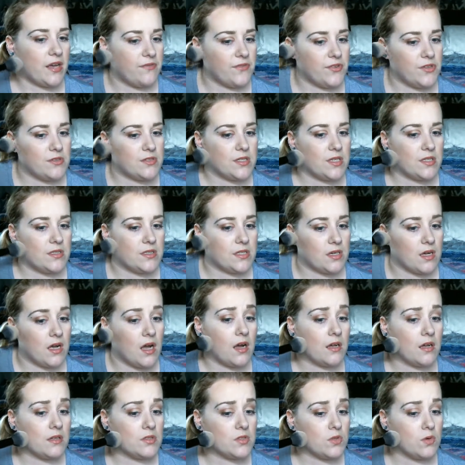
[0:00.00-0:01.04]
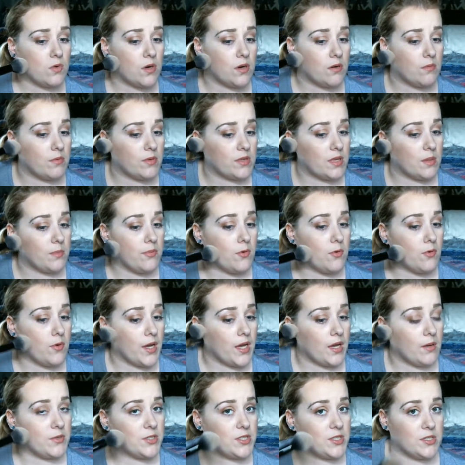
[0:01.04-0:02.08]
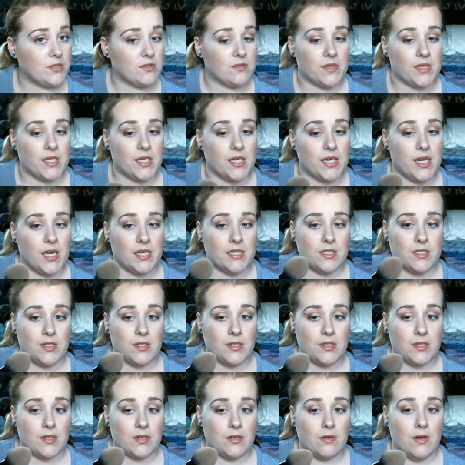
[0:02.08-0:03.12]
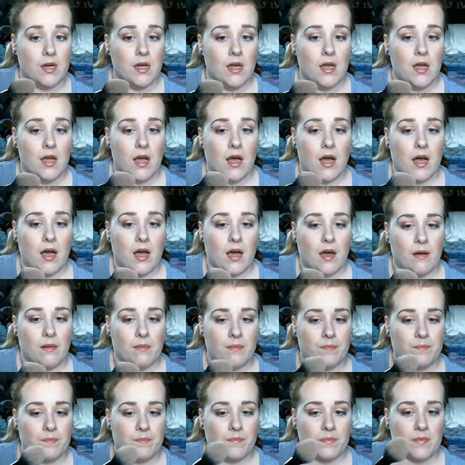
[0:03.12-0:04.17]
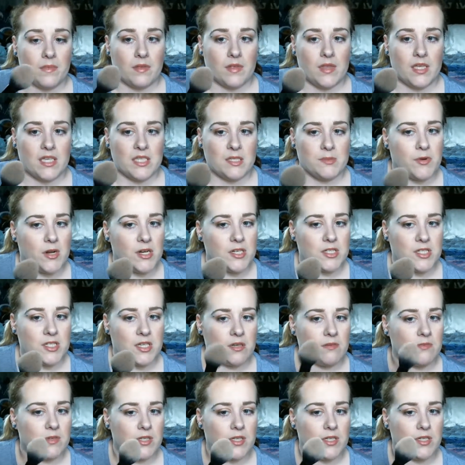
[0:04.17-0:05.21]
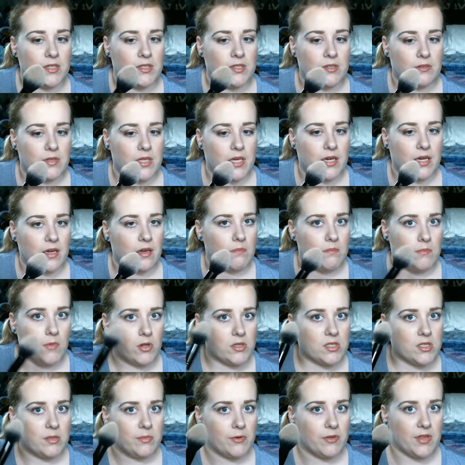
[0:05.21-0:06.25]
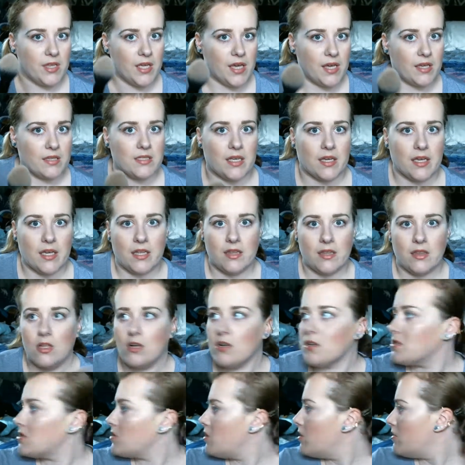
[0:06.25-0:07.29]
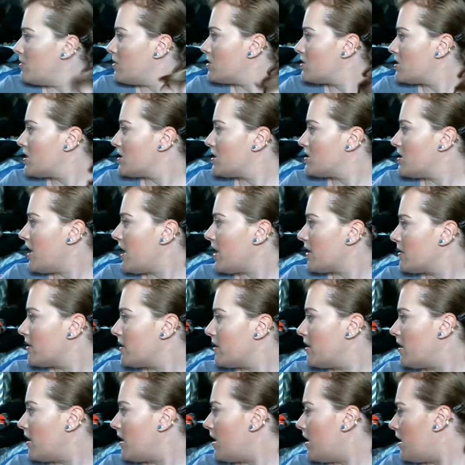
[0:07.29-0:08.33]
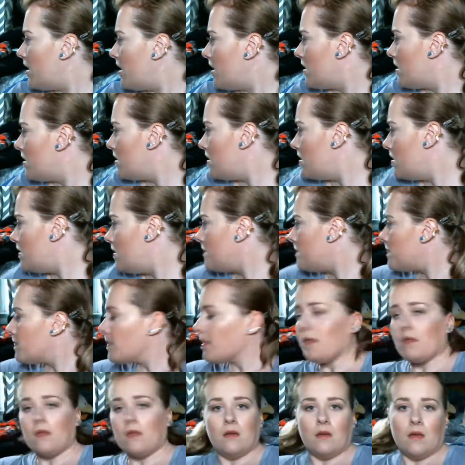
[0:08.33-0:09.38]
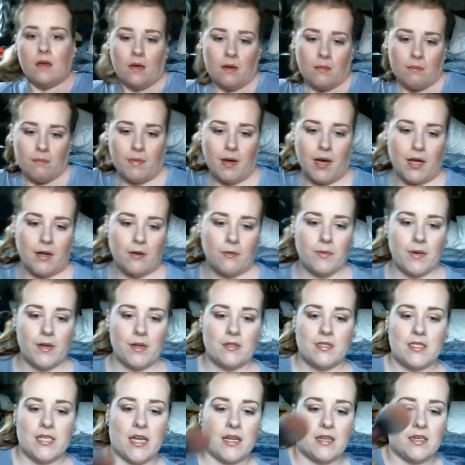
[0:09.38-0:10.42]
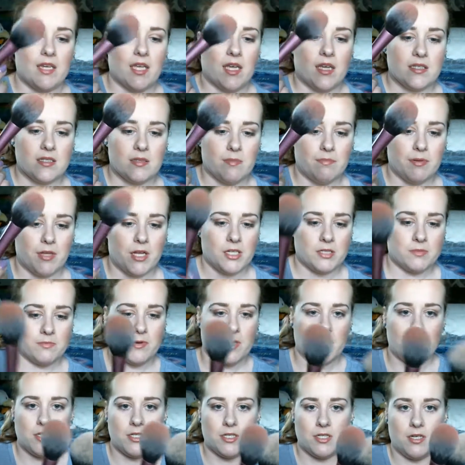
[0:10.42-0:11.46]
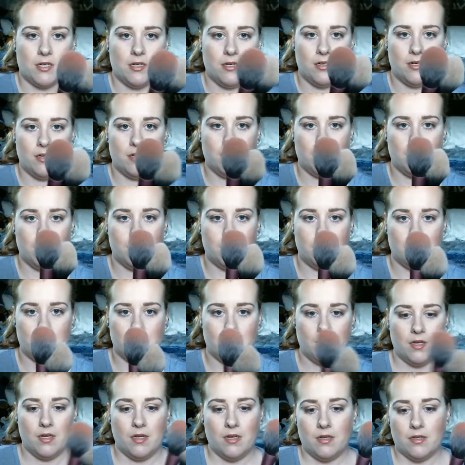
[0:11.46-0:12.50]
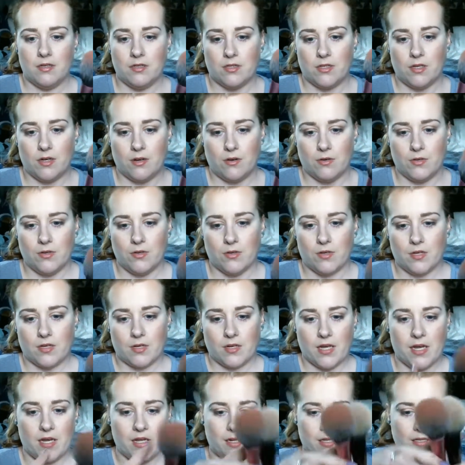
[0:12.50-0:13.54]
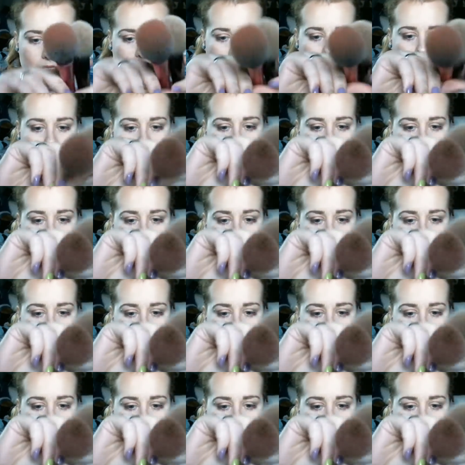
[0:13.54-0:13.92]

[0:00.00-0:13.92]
used it to contour with the point, which is really nice to do. This brush can really do like multiple things. Like, it looks almost exactly like my Real Techniques blush brush. So you can kind of see, I